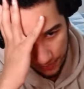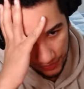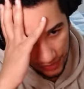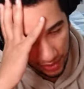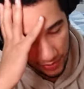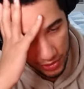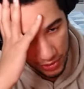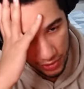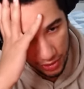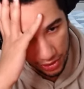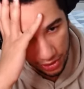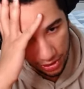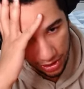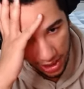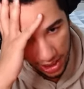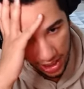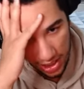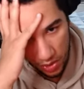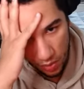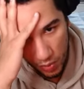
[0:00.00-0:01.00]
I was trying to
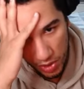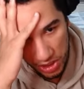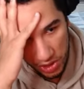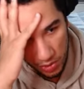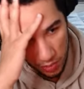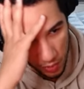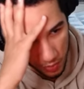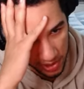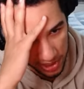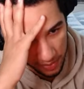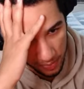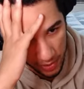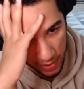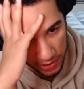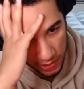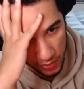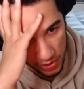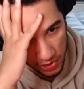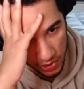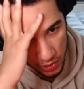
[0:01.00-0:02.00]
think which would be the
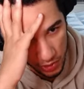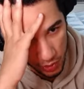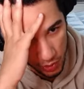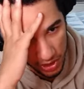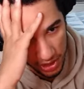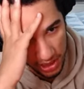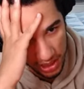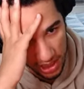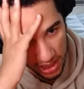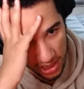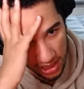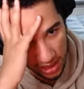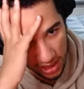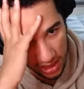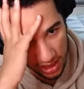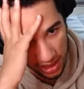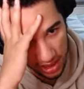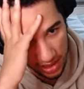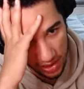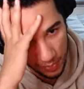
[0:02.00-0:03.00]
best way to do this here.
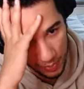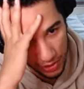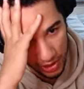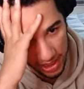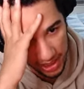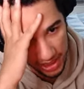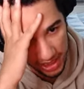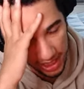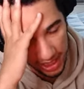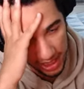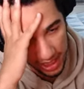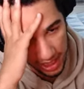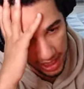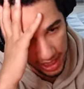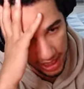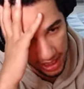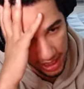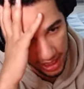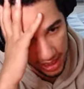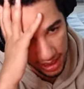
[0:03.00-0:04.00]
Opponents are
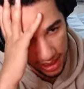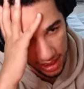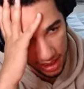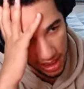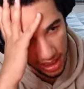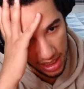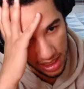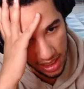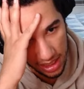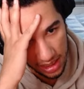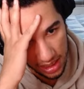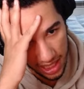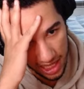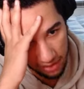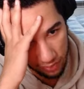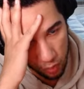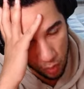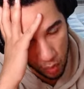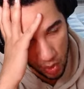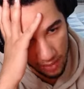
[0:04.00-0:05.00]
9. They
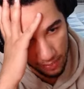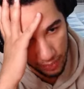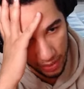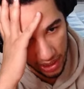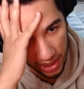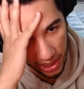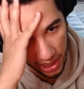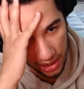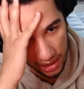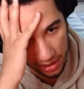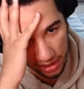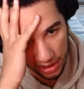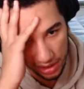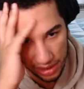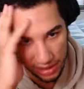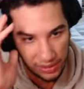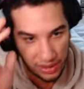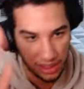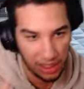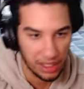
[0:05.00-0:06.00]
have one blocker.